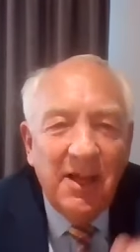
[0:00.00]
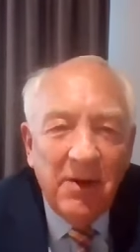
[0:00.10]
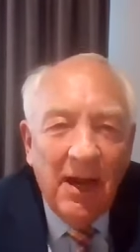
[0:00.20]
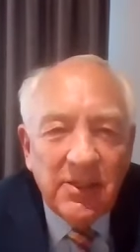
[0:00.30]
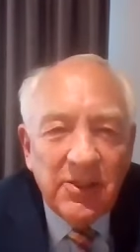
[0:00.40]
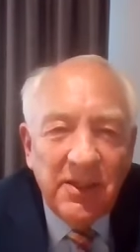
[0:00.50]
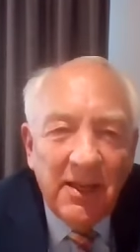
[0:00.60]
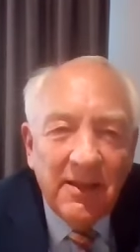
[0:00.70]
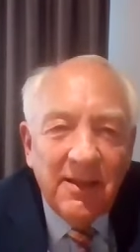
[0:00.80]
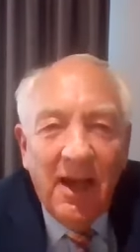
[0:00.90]
They would actually
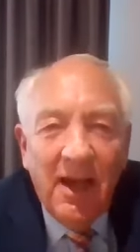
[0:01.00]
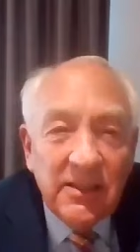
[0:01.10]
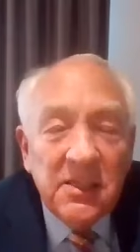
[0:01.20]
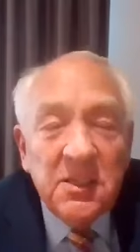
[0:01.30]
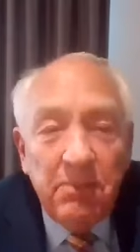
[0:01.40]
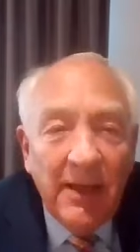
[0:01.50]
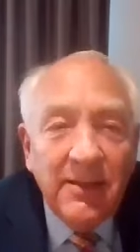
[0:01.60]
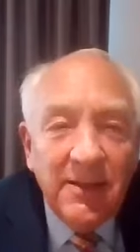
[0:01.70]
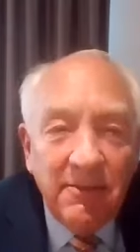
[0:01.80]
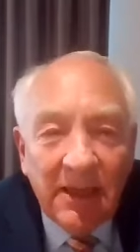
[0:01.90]
get the guy and
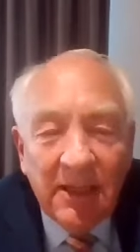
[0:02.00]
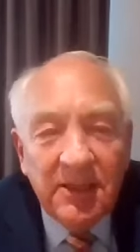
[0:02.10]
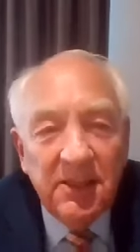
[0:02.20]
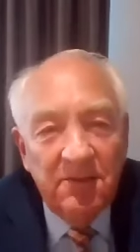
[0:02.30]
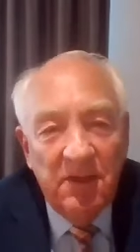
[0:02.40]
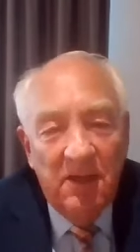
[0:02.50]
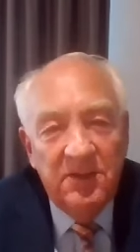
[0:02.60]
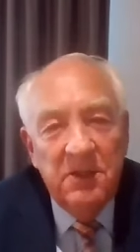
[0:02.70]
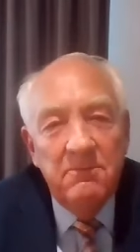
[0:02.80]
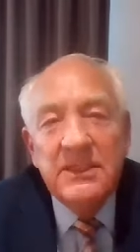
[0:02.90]
suspend him because of
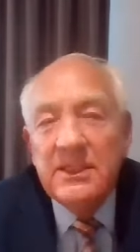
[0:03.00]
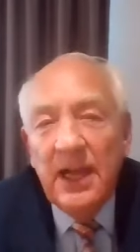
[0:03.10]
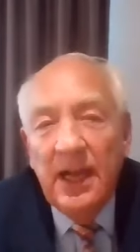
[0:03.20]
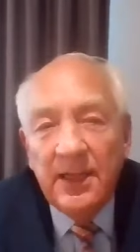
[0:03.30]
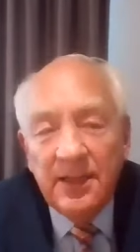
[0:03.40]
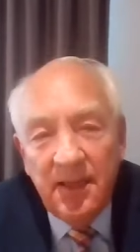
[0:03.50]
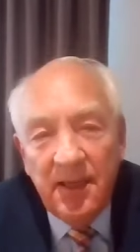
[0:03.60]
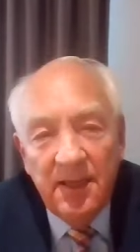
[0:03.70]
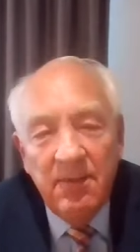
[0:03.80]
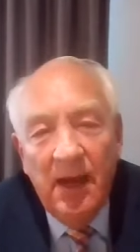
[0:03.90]
some mistake that
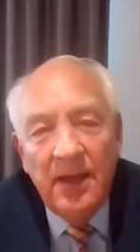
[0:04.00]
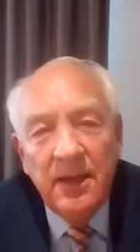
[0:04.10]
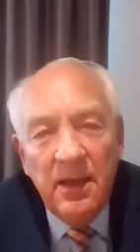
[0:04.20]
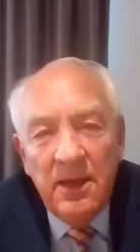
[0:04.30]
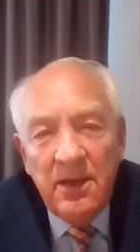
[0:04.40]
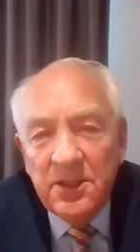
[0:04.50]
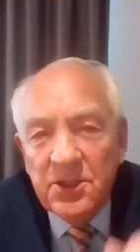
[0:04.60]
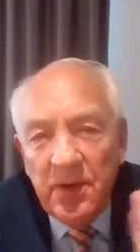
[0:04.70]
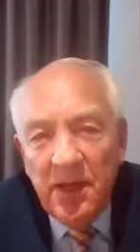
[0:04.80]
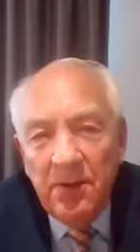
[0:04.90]
he had made.
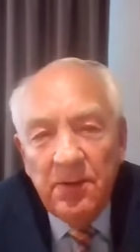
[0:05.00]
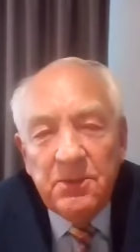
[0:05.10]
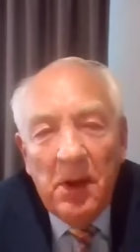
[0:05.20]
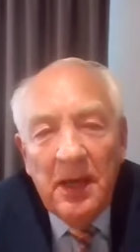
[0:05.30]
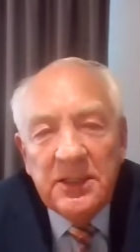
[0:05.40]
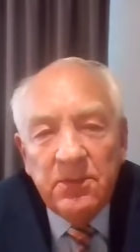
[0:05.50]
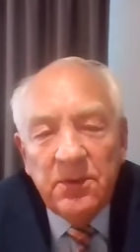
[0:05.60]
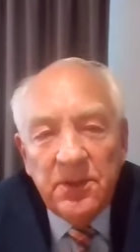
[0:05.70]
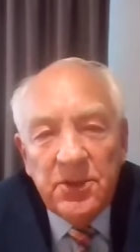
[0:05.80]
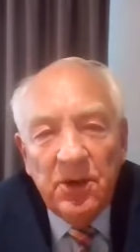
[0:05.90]
So it was
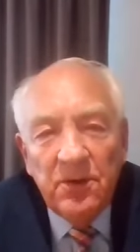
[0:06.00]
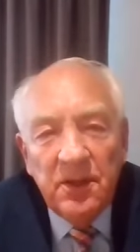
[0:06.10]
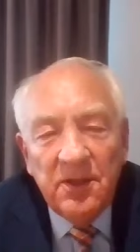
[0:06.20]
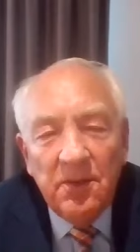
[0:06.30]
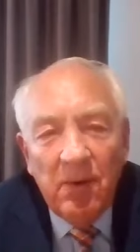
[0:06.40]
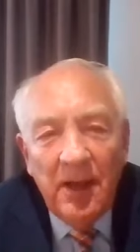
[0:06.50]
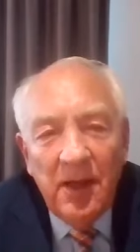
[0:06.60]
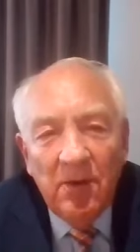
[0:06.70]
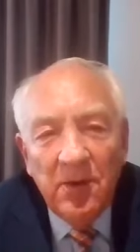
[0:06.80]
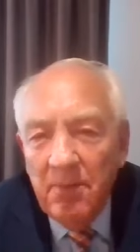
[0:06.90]
possible to show that the
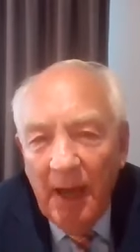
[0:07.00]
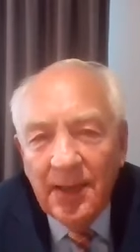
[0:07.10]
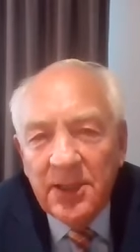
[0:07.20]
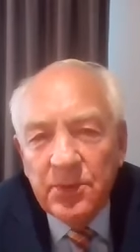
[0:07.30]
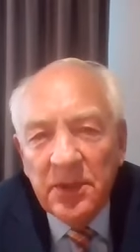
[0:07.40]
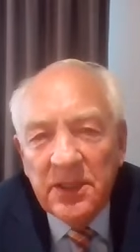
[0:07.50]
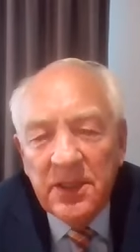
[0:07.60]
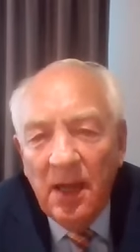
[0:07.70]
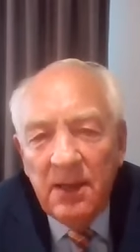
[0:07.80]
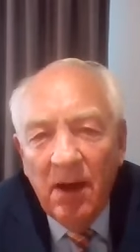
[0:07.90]
radio and the management in
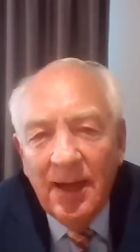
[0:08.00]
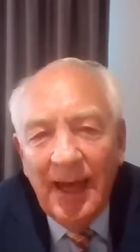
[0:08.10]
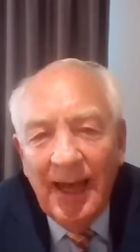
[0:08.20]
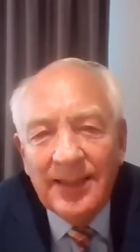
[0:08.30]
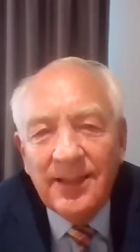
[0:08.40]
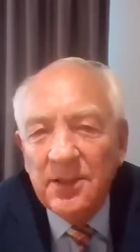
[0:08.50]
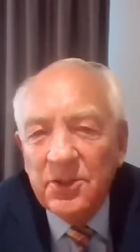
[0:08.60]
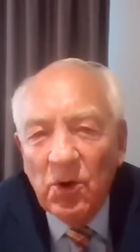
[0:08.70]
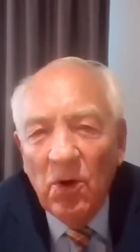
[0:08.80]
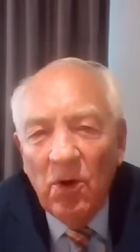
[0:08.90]
Nahimana had
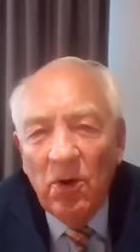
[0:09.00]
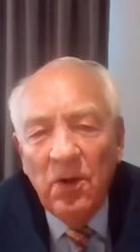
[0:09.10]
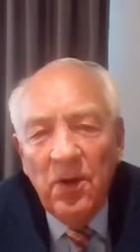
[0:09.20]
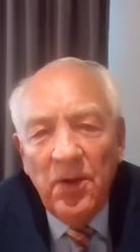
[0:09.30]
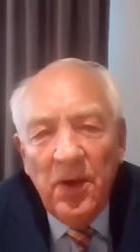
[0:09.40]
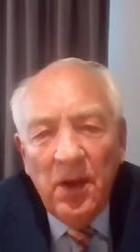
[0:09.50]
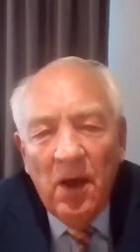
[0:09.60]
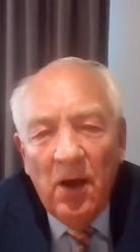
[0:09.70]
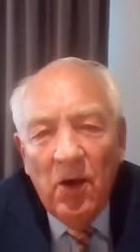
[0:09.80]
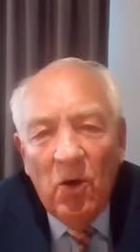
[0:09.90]
control
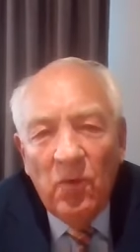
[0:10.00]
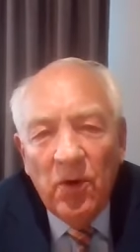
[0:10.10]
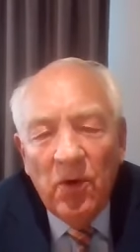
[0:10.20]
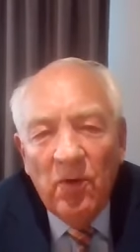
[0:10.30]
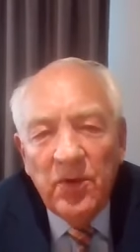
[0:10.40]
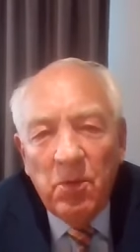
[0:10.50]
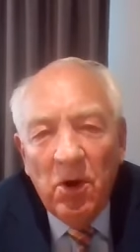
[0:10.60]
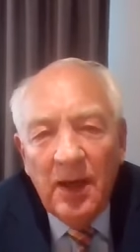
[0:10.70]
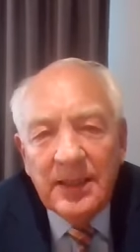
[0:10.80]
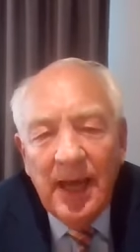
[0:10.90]
over the
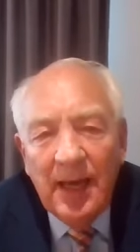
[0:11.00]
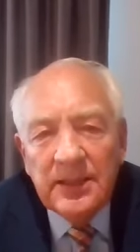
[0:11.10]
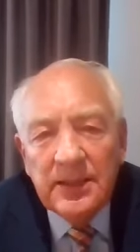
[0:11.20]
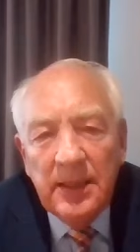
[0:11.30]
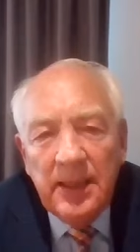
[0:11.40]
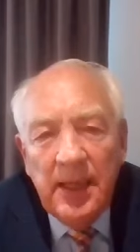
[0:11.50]
broadcast.